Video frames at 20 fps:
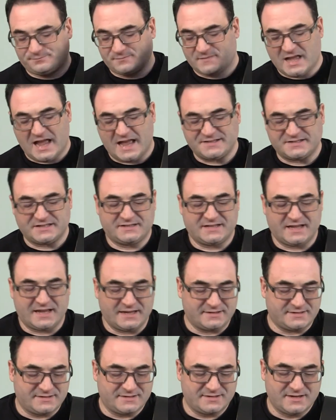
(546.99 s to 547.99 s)

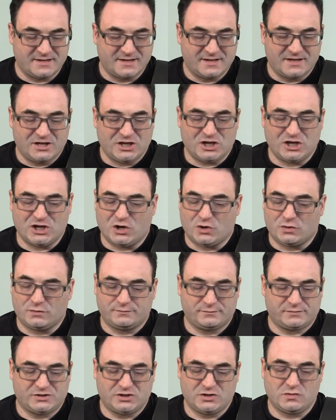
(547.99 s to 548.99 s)
hesitate
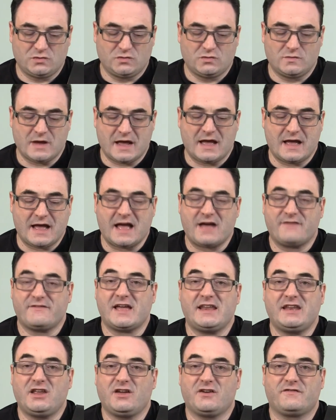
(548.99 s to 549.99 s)
to have
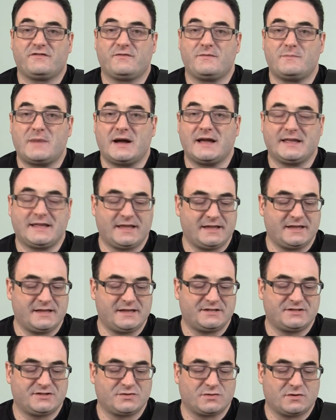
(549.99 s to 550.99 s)
any of my
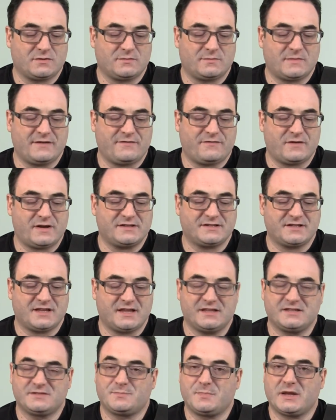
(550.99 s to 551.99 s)
kids or my friends'
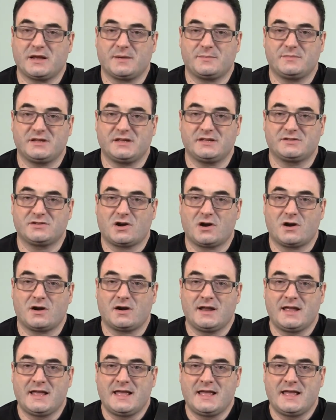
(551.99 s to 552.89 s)
kids pick up the guitar